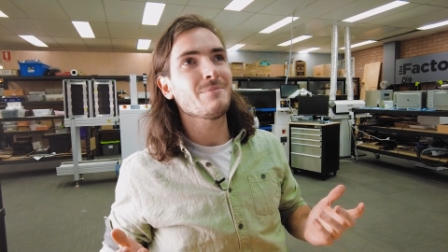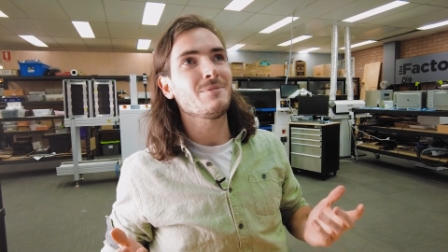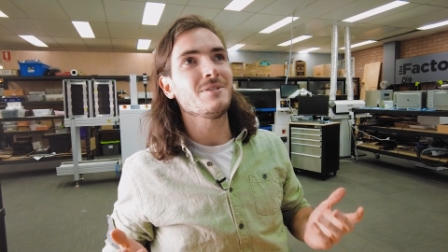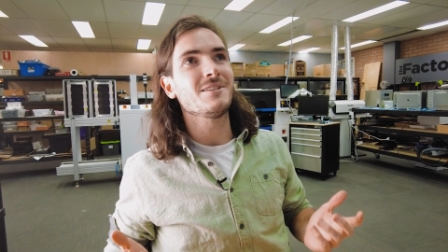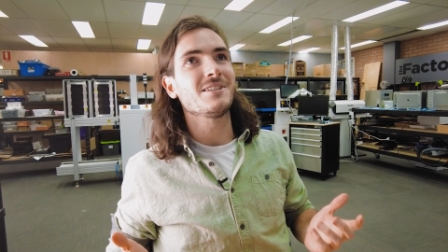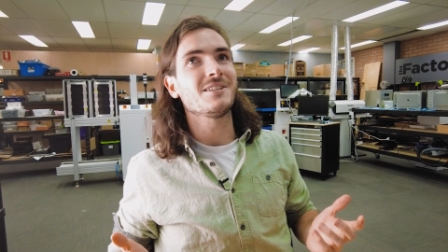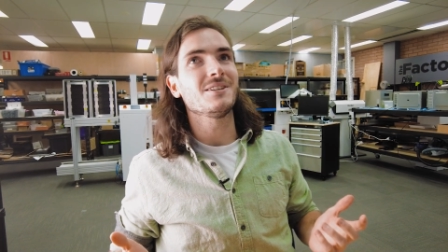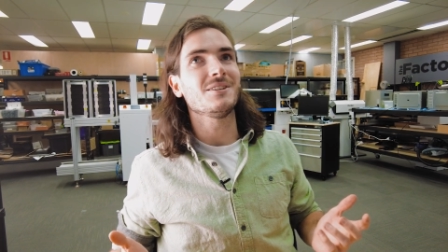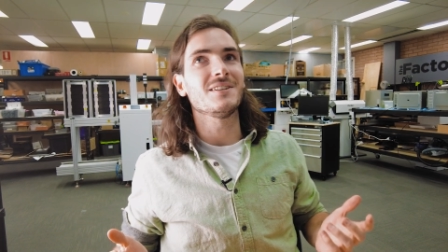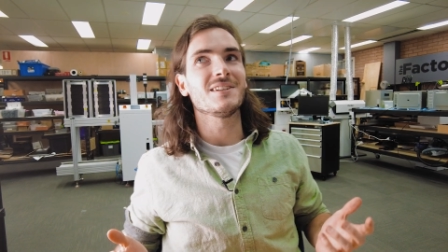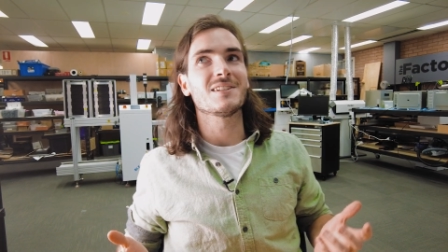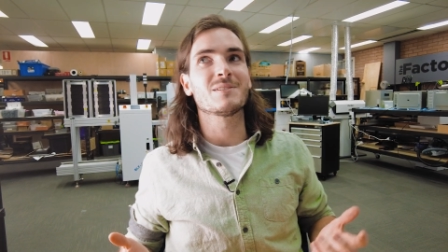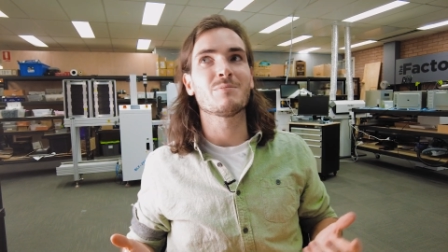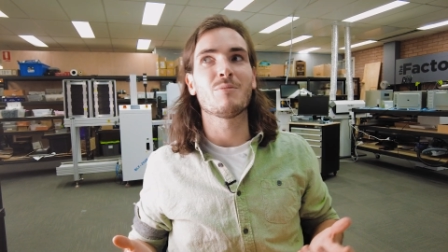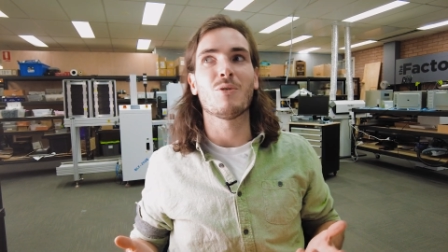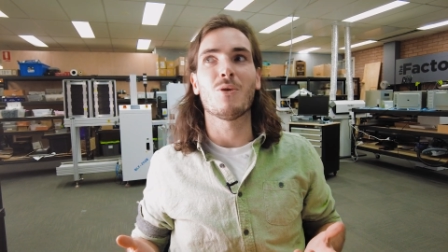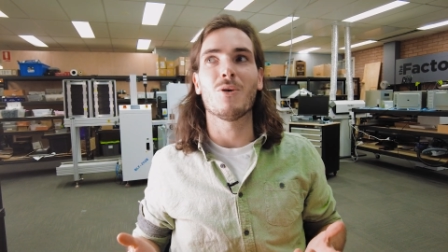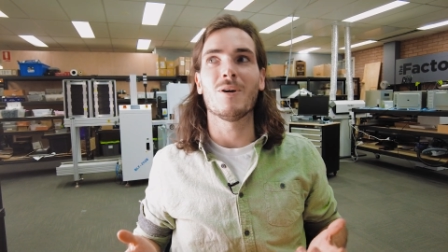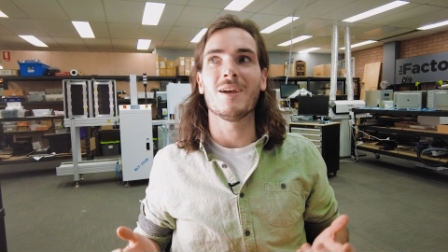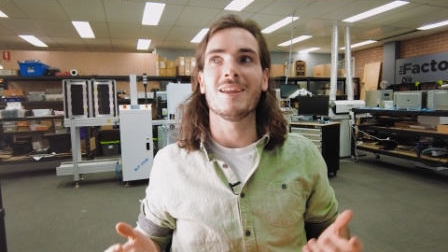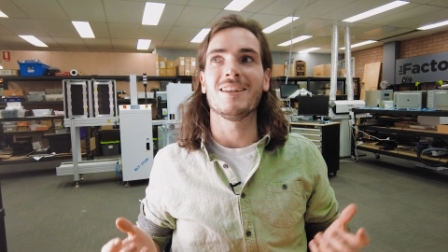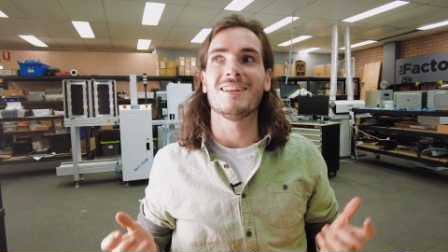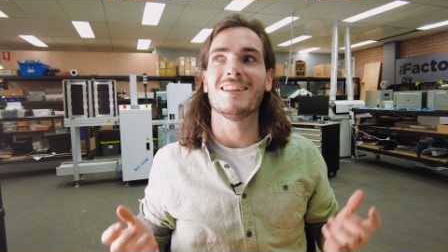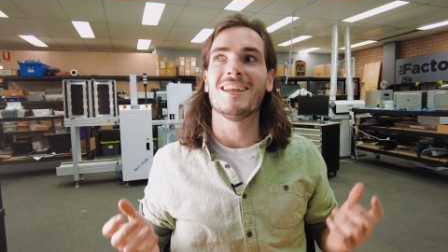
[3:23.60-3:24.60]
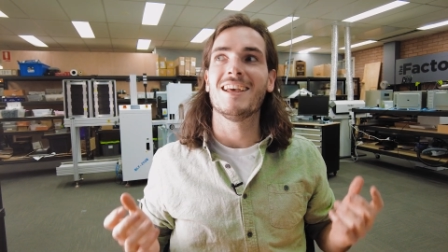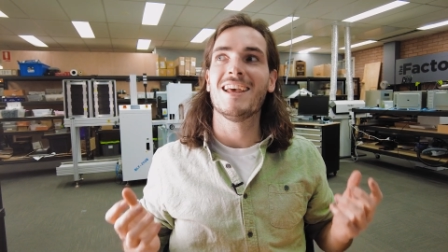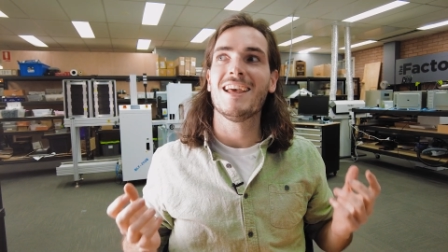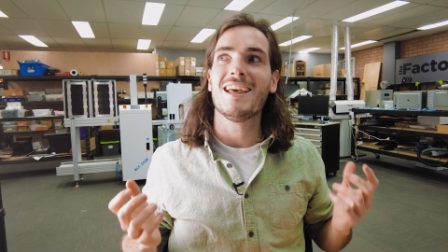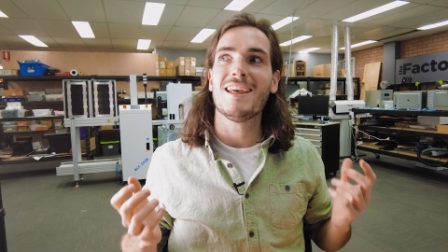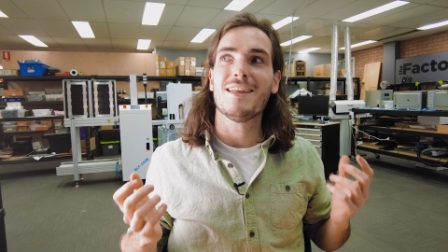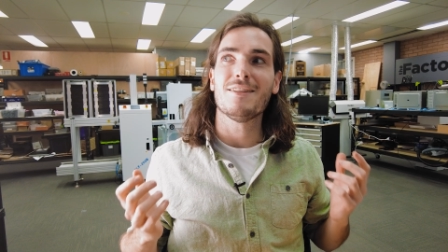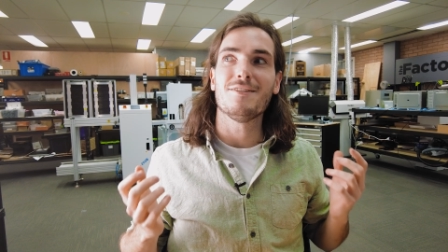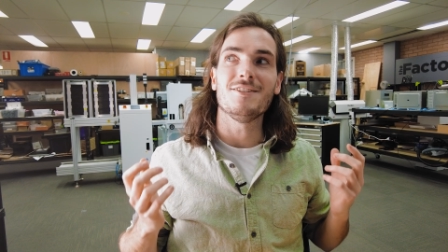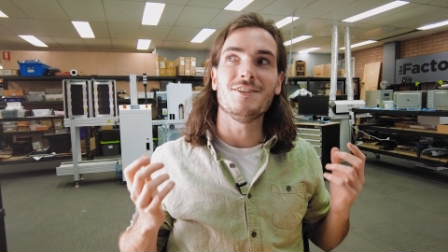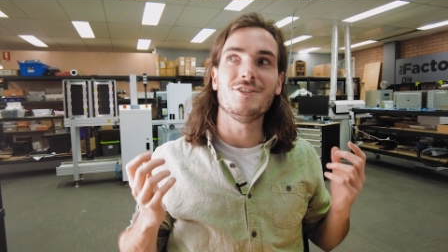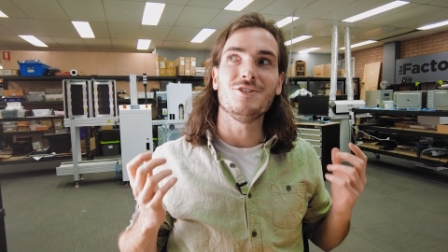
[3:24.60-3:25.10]
up until this point,
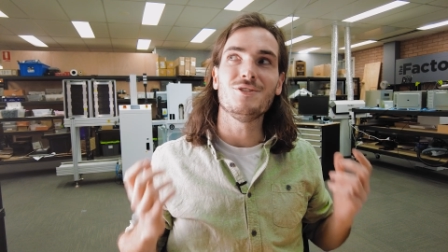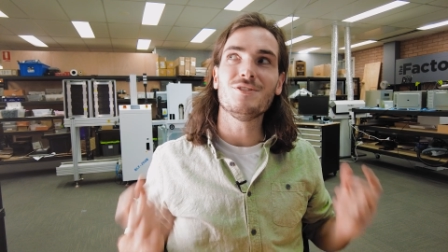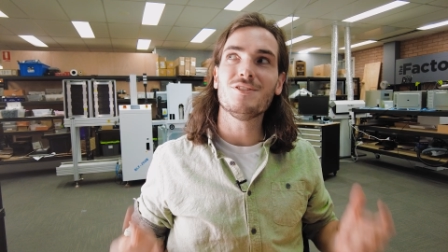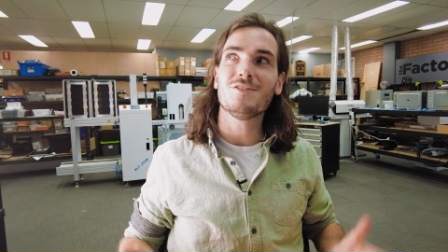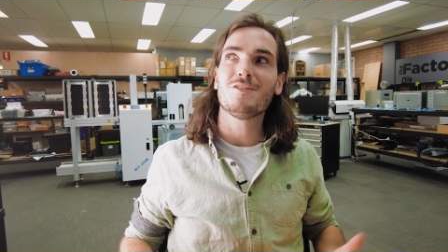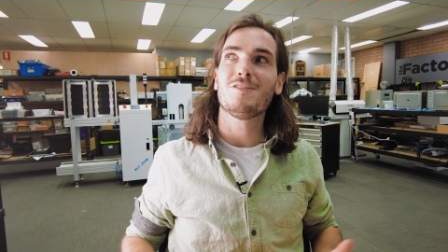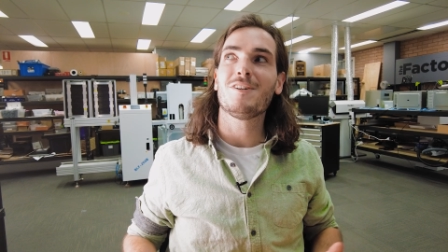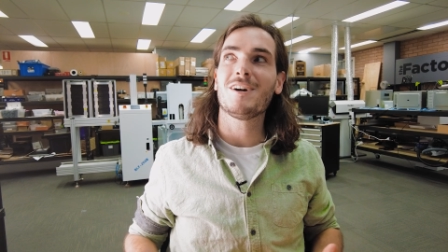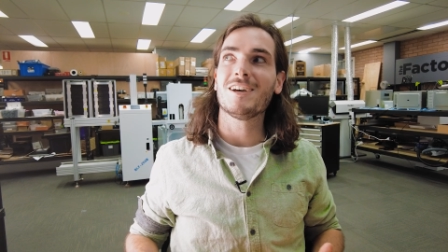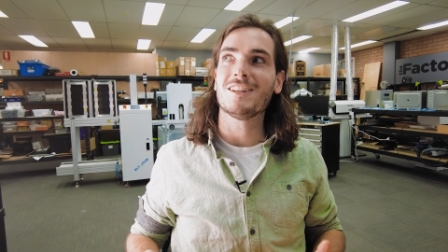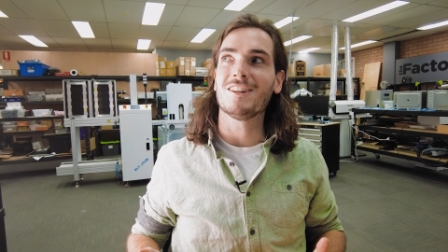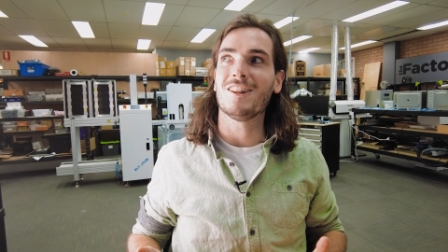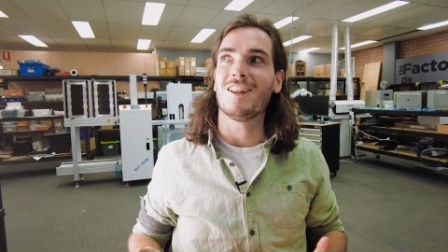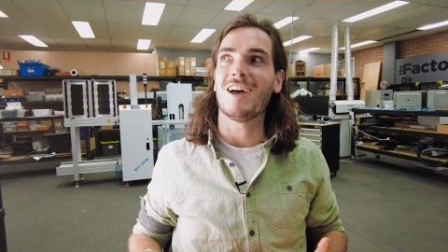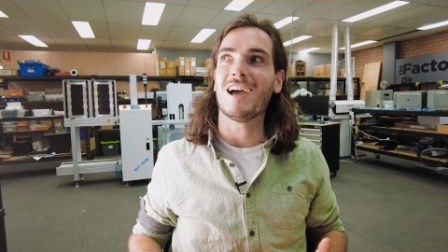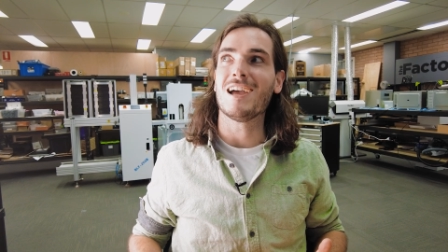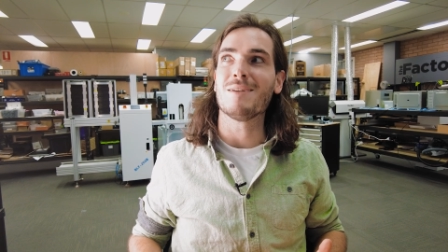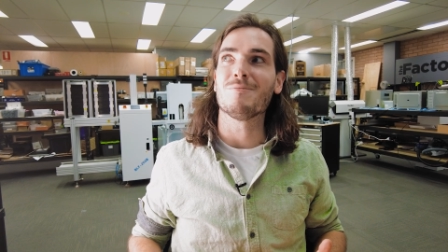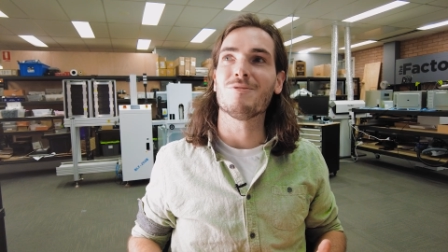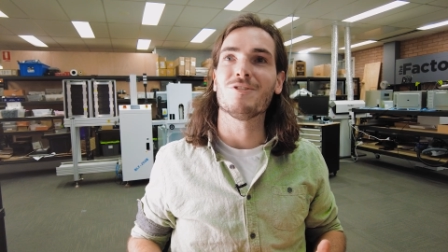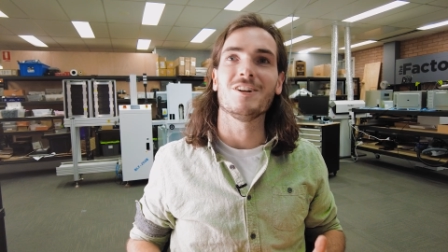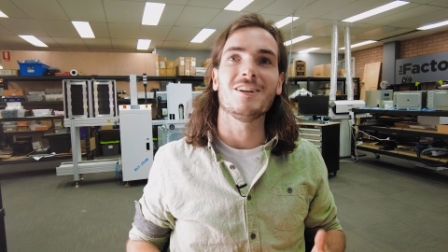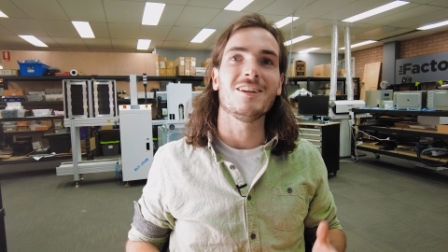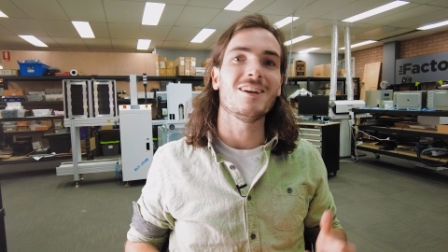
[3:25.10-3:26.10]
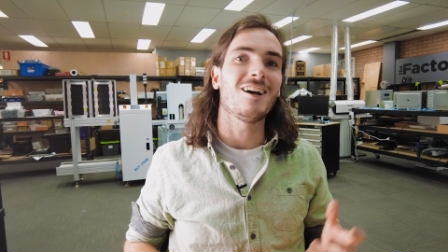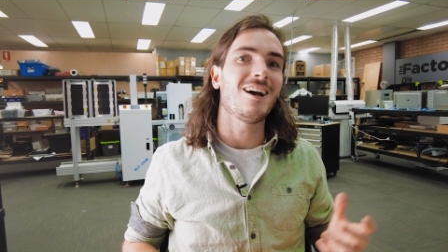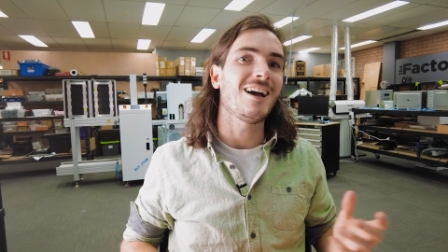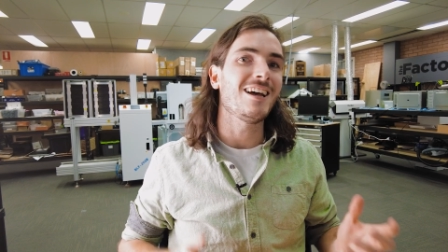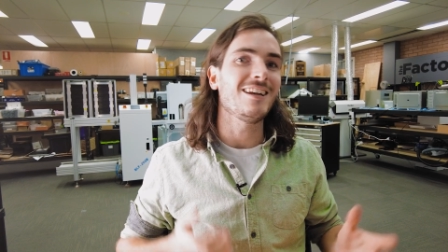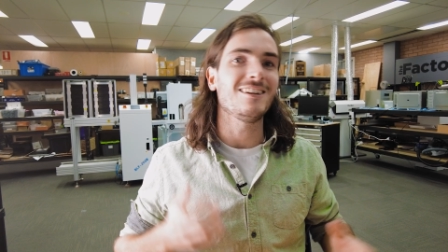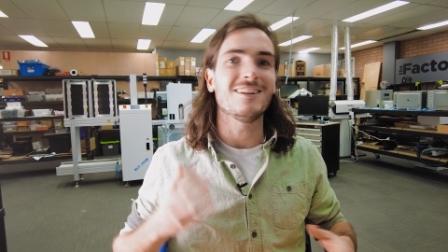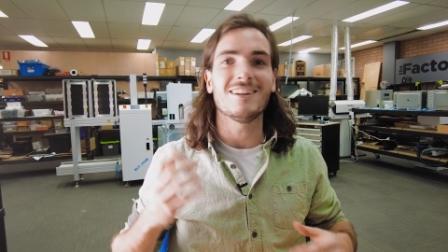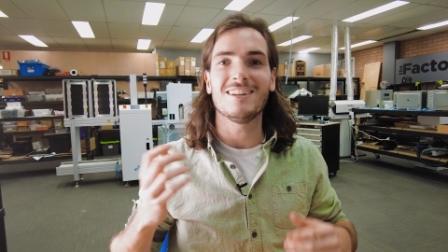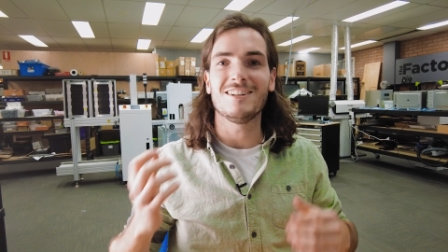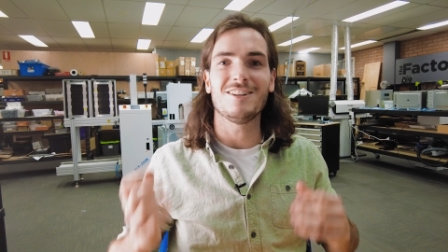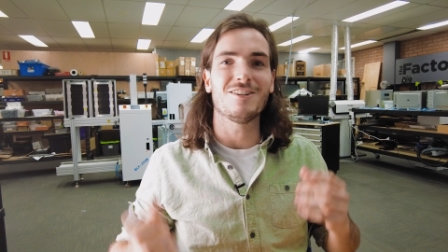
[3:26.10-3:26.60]
the unified library,
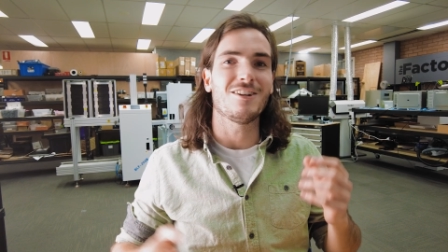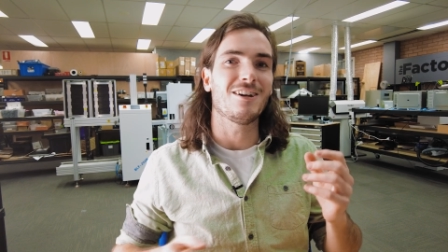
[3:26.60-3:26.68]
I